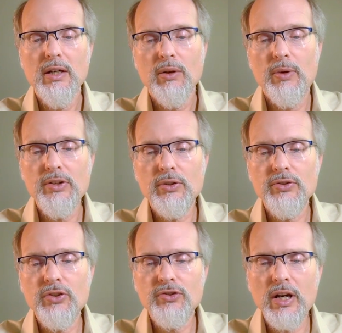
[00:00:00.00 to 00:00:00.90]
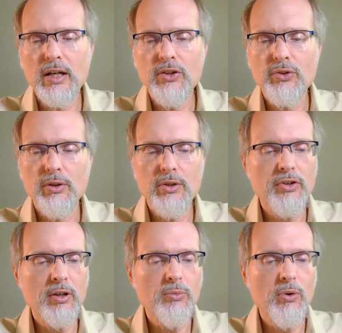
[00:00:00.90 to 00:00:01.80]
Western societies are
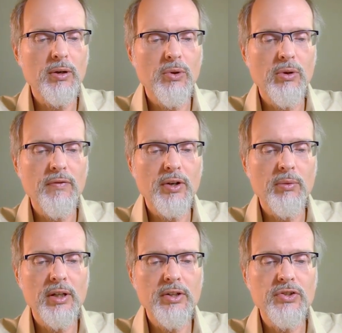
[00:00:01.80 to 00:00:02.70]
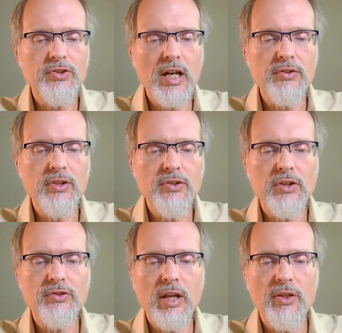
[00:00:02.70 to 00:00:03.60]
losing more and more of their religious essence
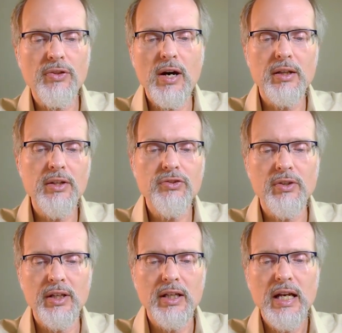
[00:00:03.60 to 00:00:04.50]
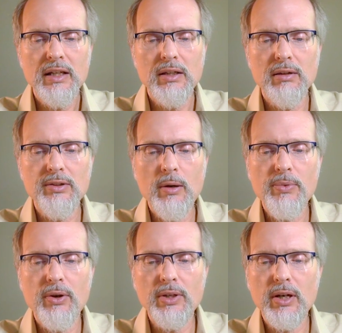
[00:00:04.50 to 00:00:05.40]
as they thoughtlessly yield up
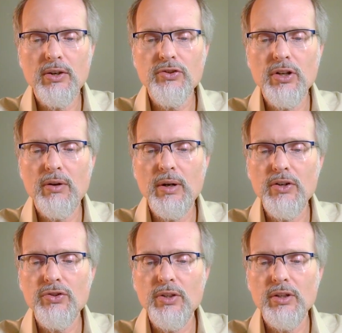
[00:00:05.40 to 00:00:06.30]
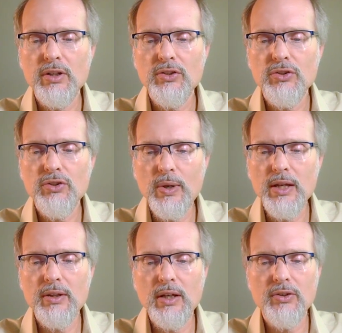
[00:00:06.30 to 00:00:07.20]
their younger generation to
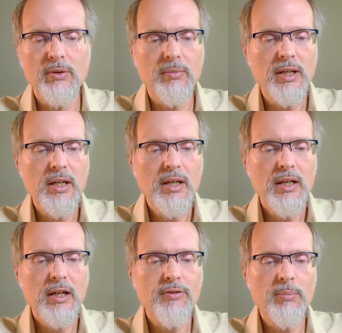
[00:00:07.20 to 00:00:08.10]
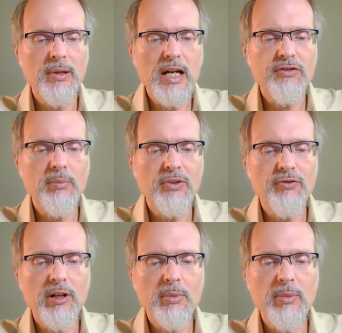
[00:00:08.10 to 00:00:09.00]
atheism. If a blasphemous
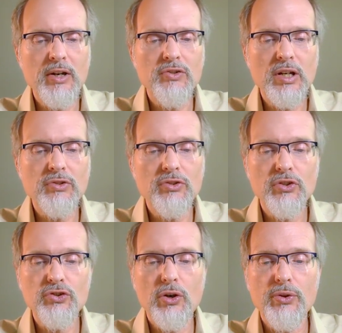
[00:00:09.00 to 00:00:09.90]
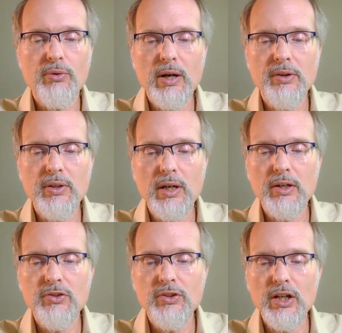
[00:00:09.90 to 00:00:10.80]
film about Jesus is shown throughout the United
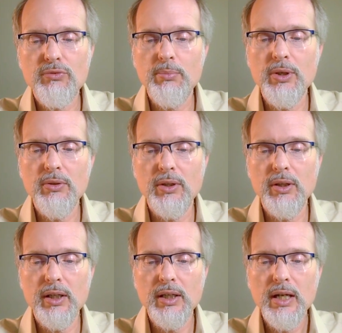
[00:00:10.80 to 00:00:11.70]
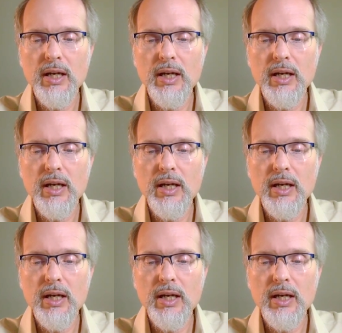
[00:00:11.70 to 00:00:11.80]
States, reputedly